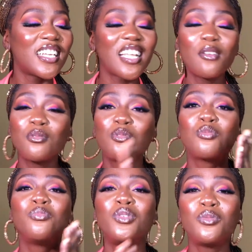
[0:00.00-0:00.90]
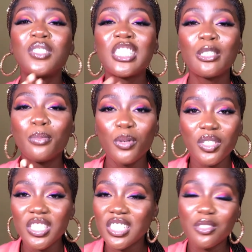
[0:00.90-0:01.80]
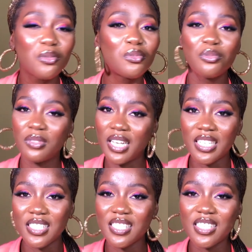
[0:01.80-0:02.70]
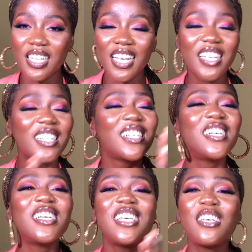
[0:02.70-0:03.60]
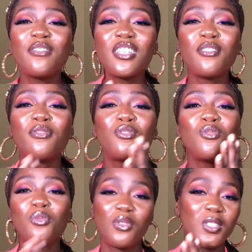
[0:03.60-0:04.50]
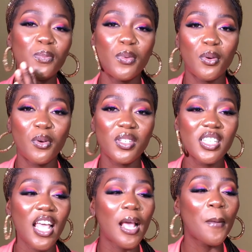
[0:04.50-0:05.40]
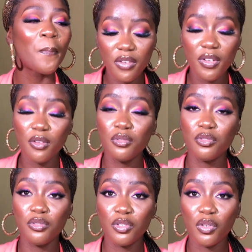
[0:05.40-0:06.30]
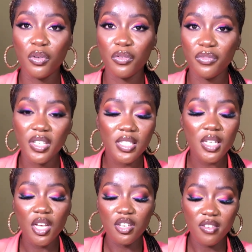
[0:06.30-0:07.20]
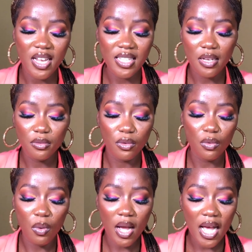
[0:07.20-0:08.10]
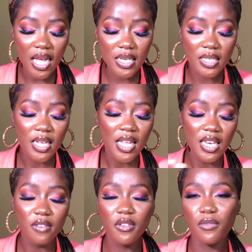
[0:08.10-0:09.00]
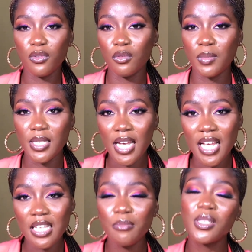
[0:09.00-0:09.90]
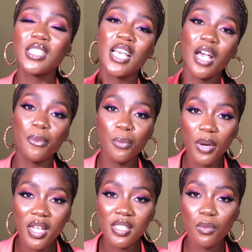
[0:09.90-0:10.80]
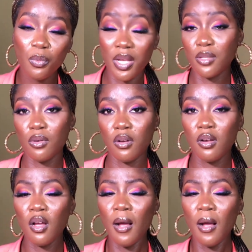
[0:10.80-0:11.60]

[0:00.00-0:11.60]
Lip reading: down to beauty sponge, don't do that. Like even if you know this product, like even if you're not going to use it on your face, try it out on your hand, leave it for some time, see how it wears on.